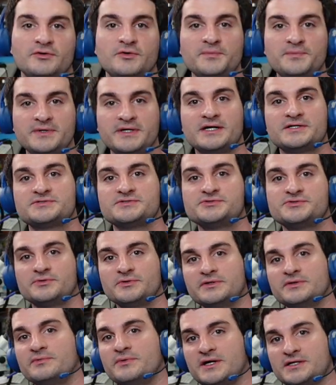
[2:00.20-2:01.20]
I hope you guys
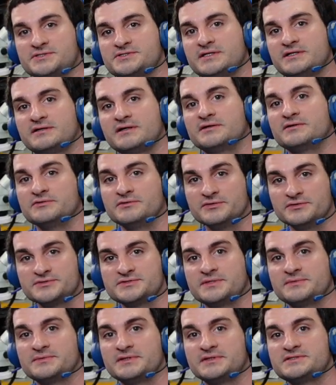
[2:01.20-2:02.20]
enjoyed watching and learned
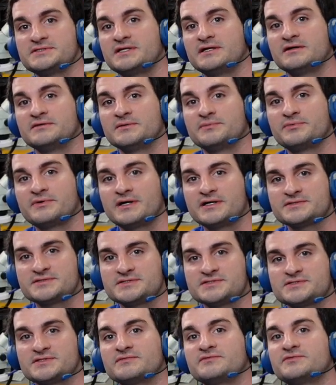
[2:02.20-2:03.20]
something today on the
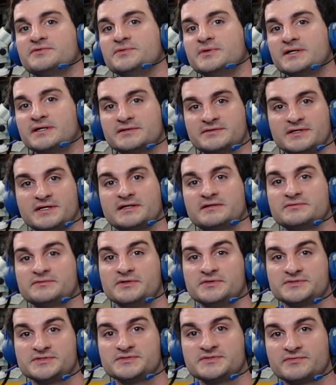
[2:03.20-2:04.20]
process of doing a
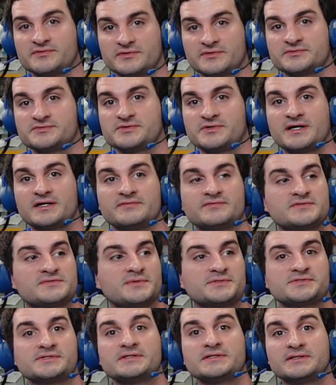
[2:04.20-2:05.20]
diagnosis for a drive,
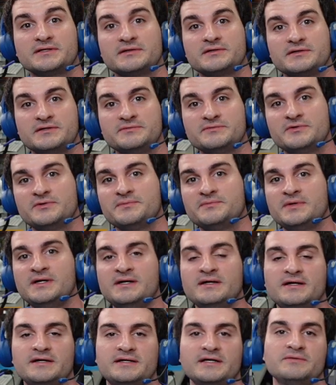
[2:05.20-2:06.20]
especially in a clean room.
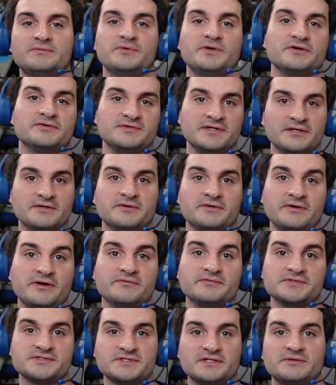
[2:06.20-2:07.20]
Again, we are Data
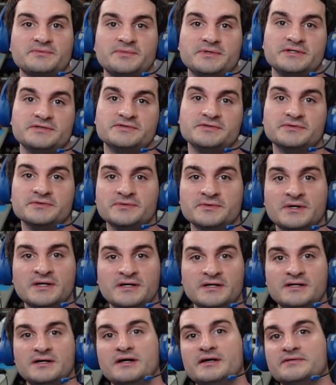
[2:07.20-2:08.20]
Recovery Center. We do
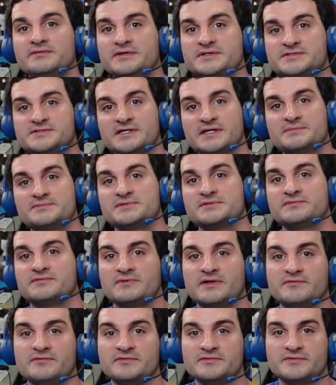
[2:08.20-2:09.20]
uh, these types of
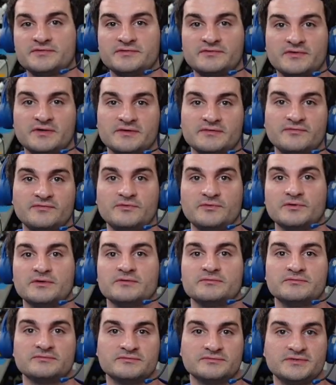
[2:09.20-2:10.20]
levels uh,
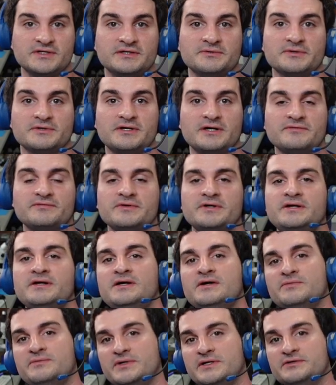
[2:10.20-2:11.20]
for data recovery.
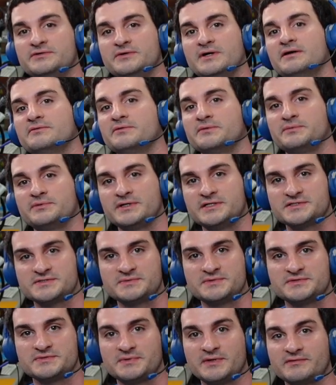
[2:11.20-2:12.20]
We can do head
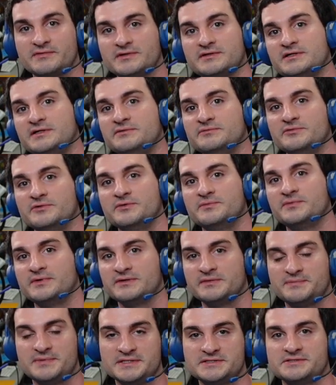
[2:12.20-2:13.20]
replacements. We have a clean room. We
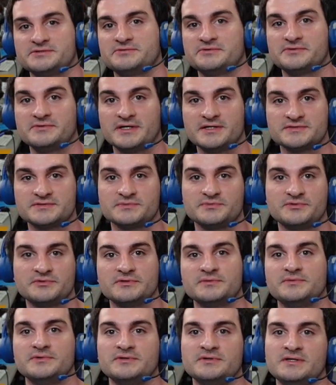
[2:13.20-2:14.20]
have a PC3000
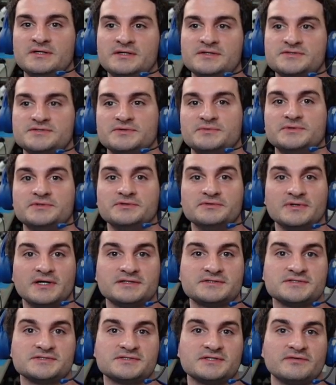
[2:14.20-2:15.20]
portable. So we do
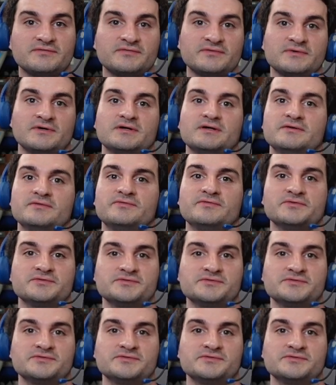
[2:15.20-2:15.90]
lots of stuff uh, for